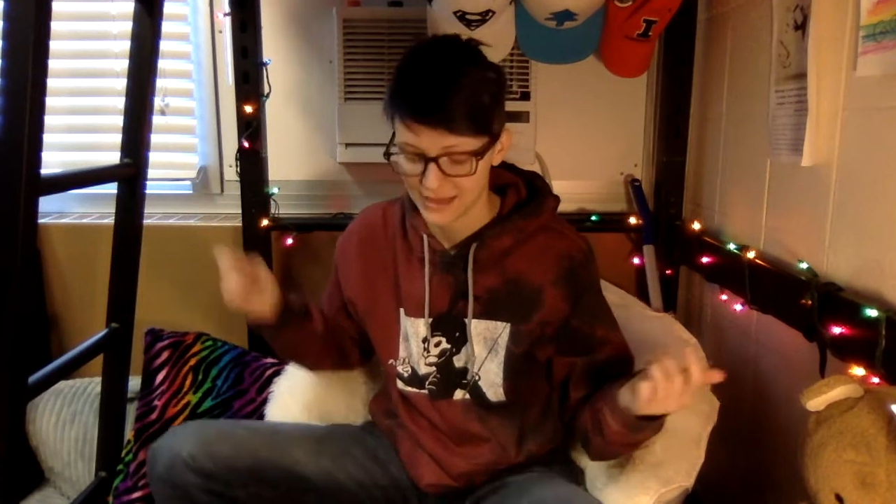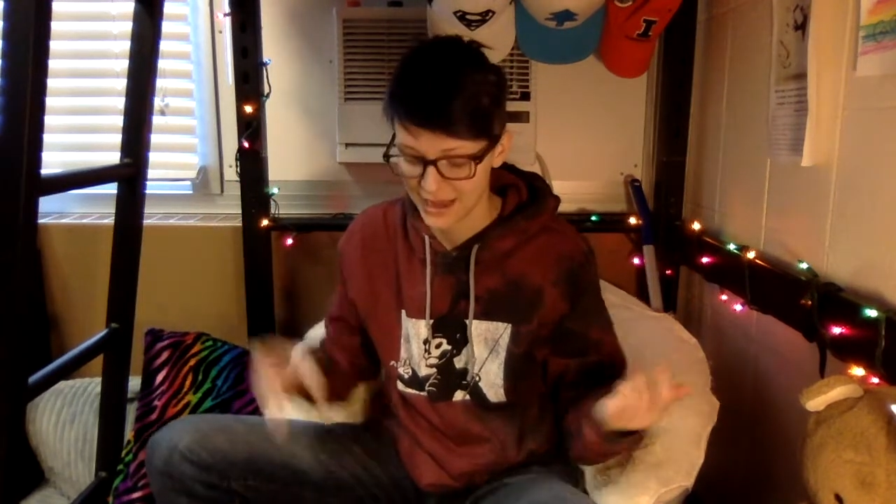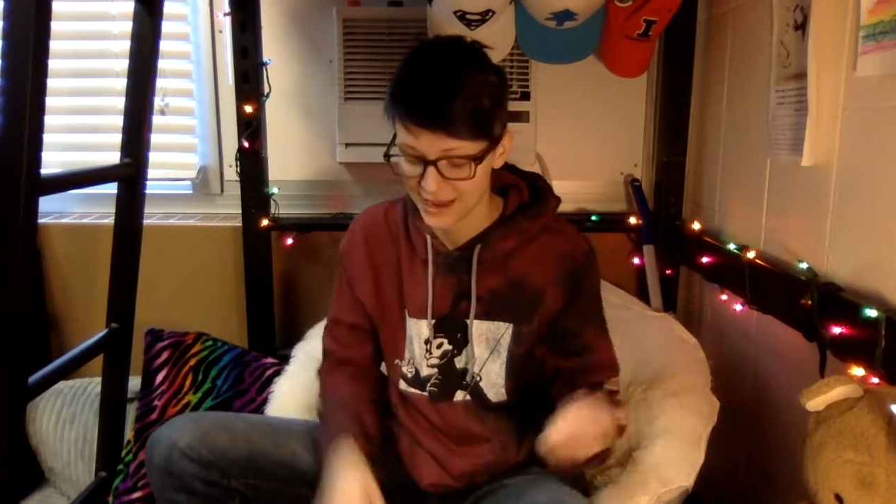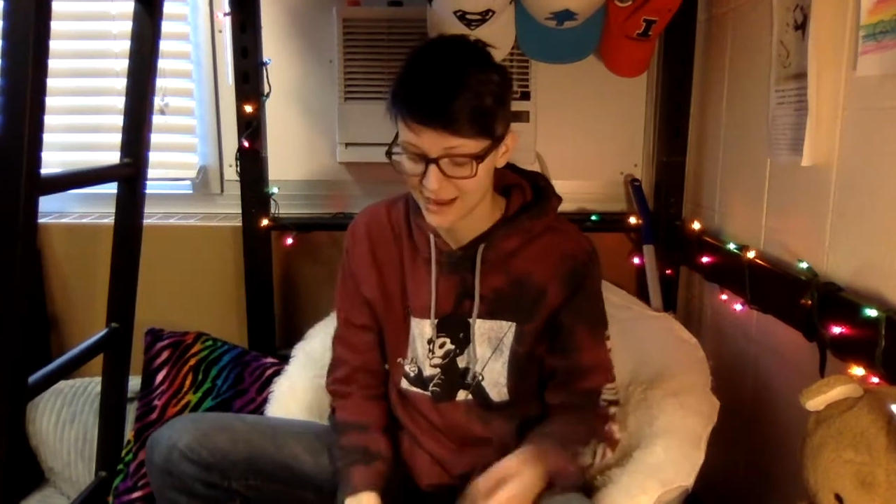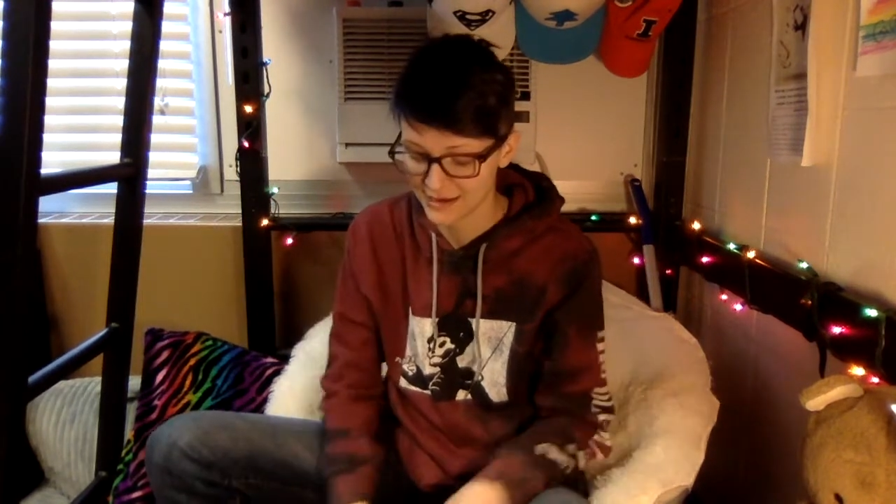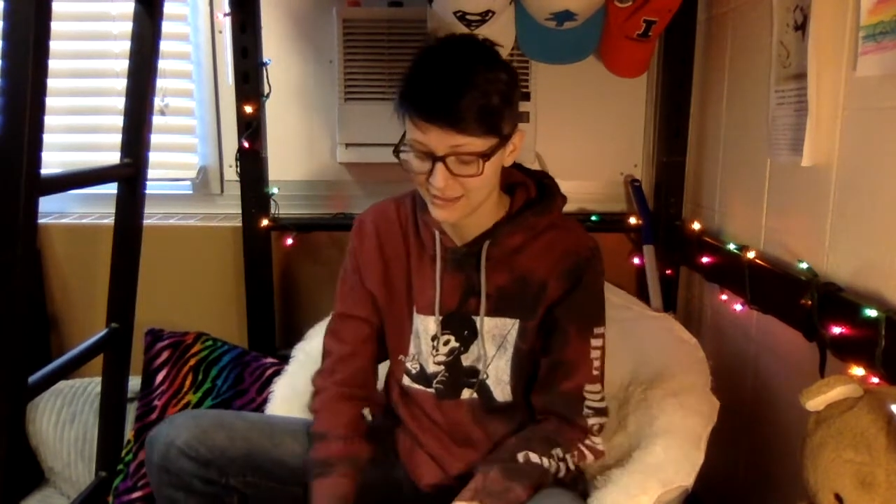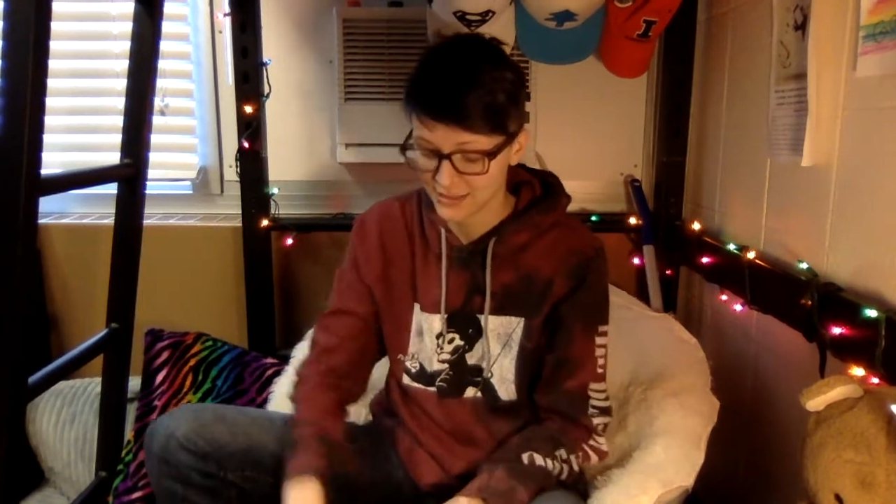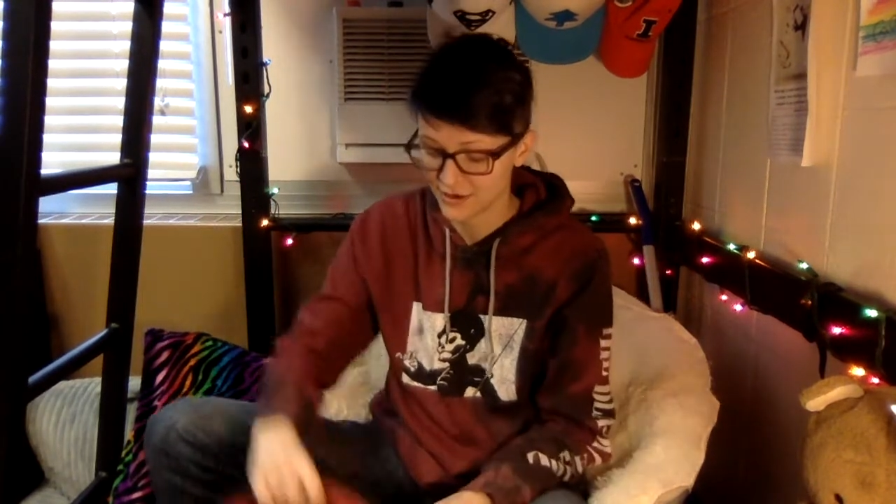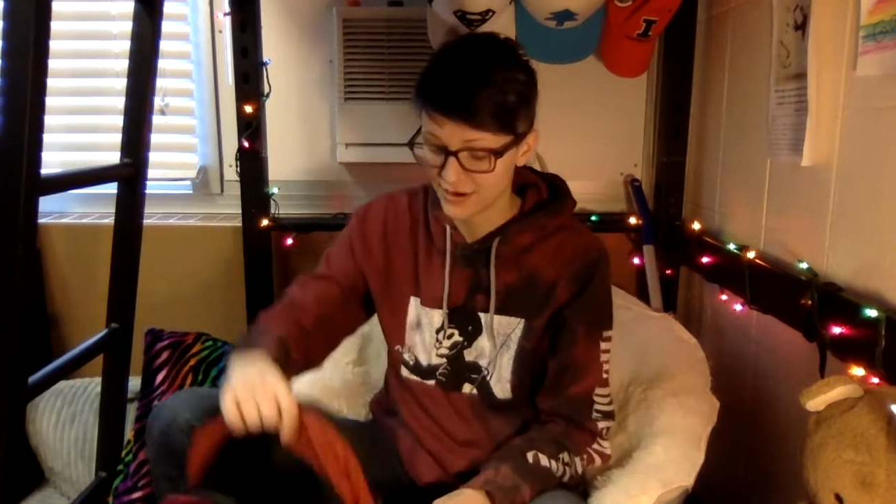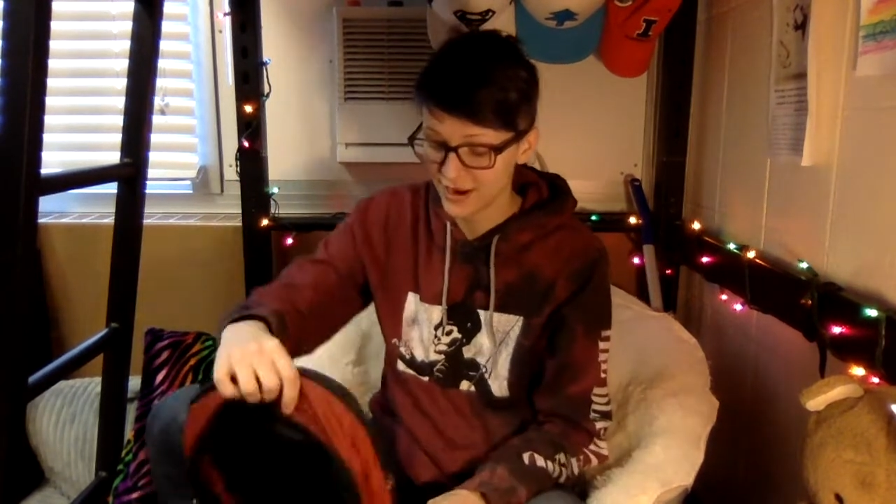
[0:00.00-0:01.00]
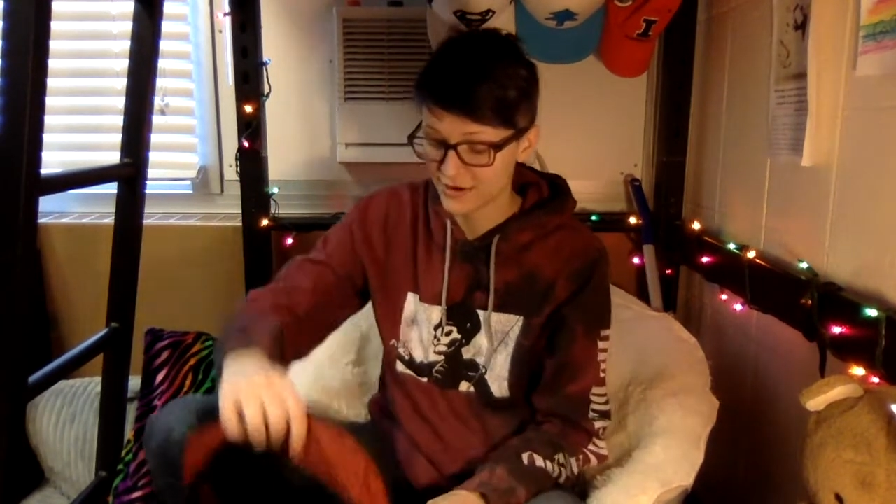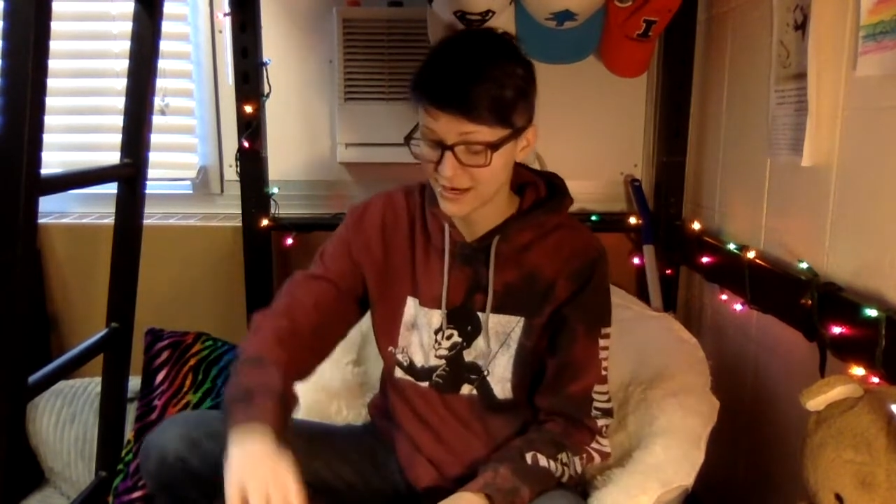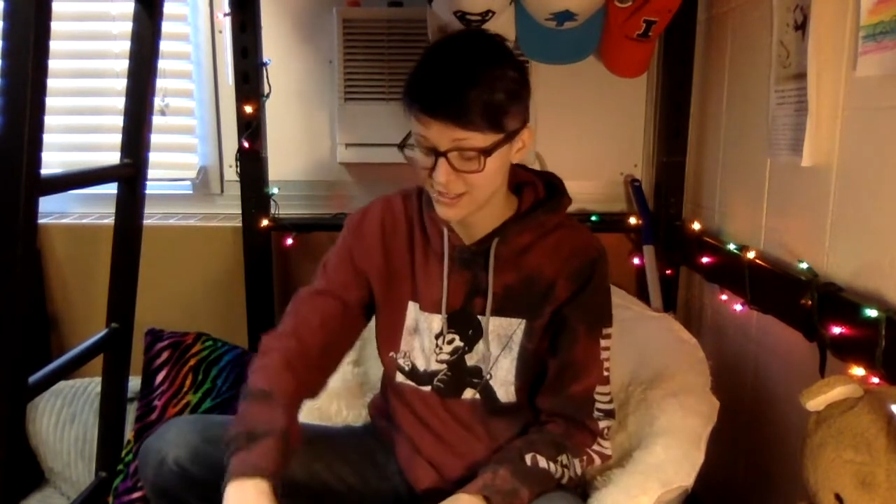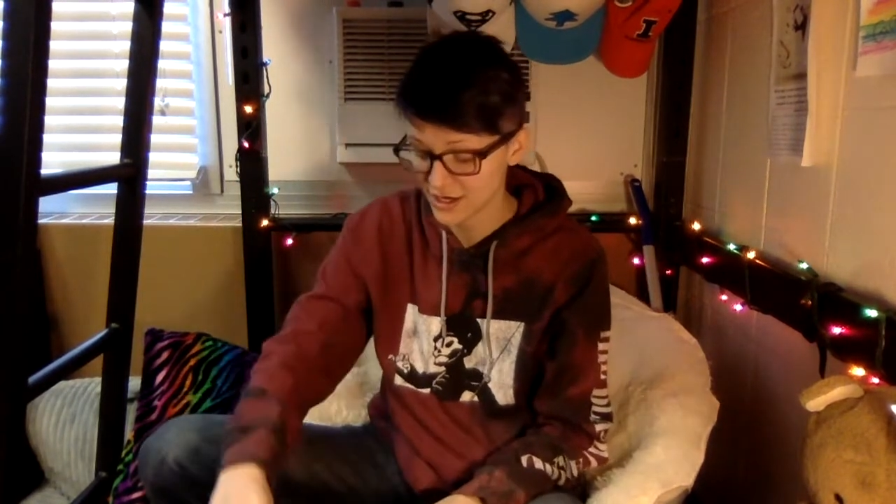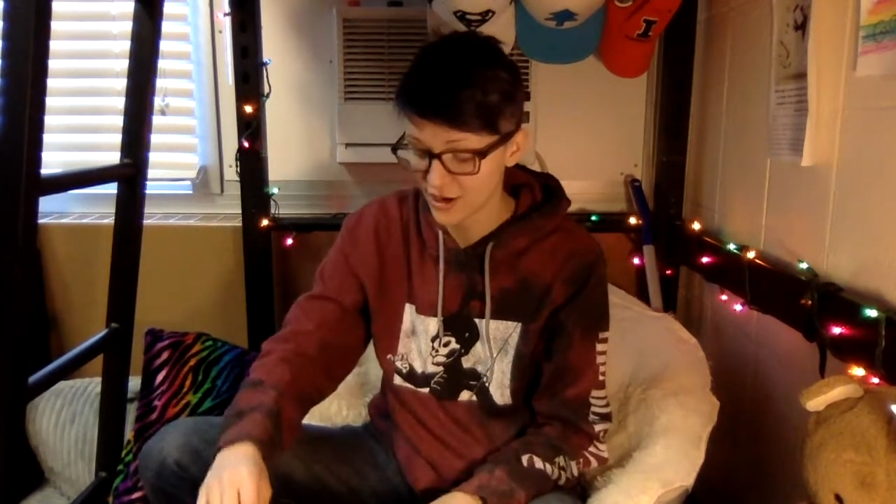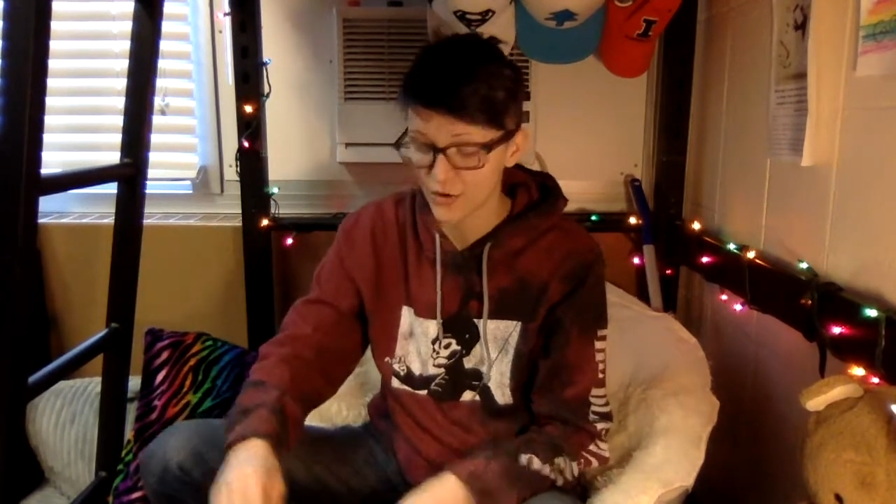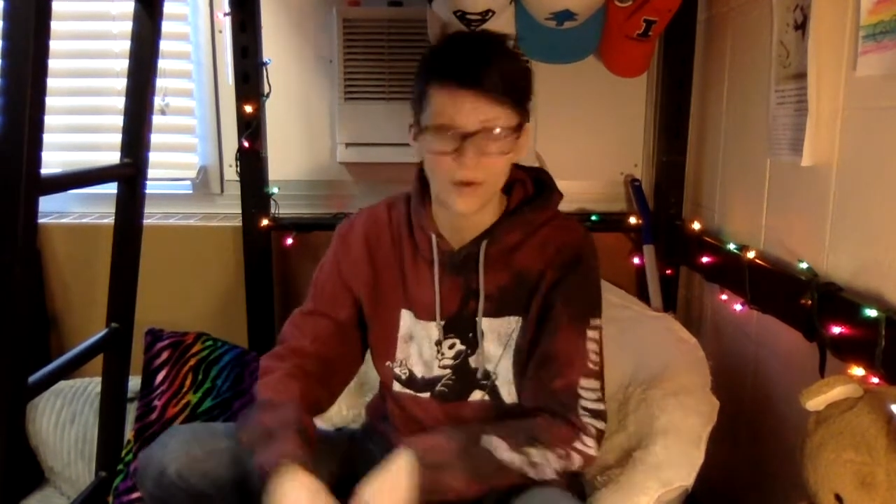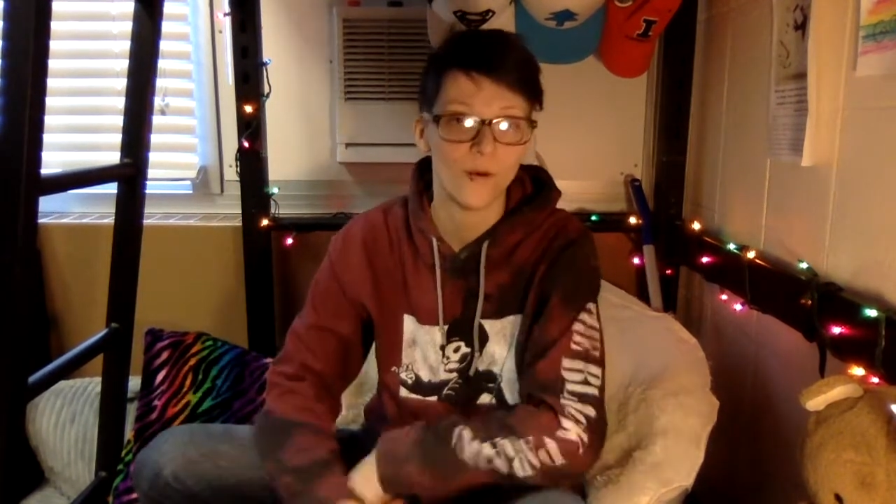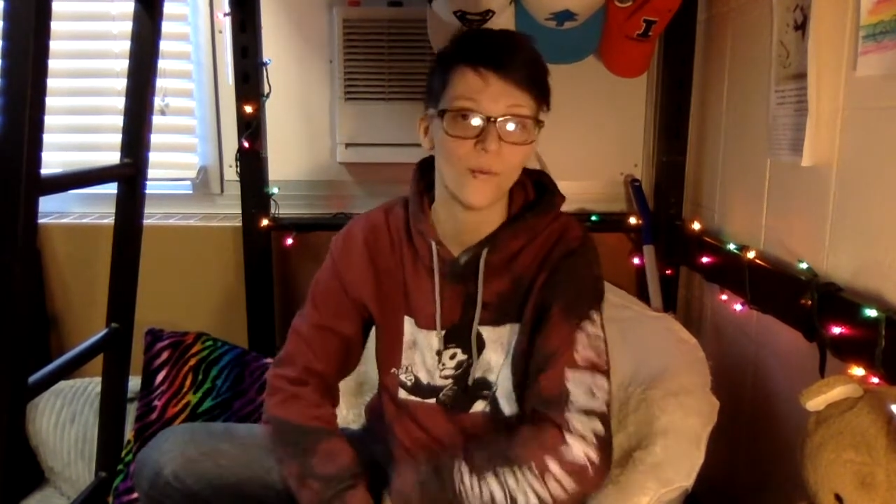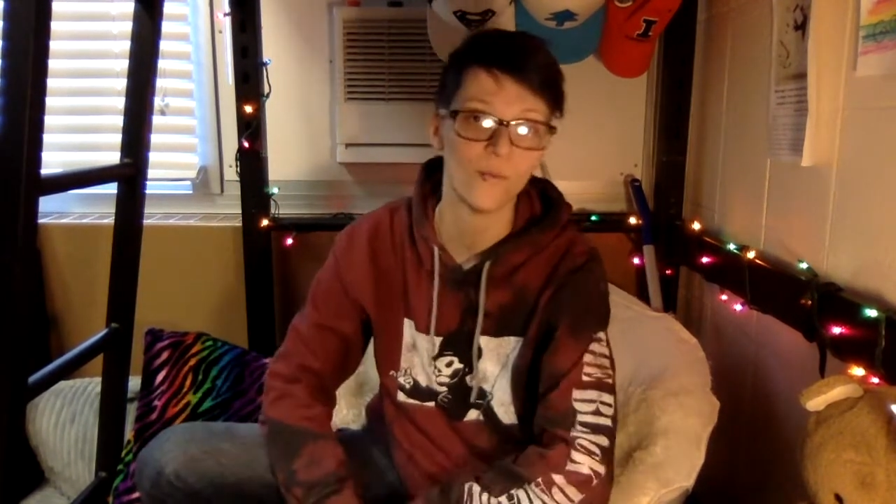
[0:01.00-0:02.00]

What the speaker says: and so now you guys know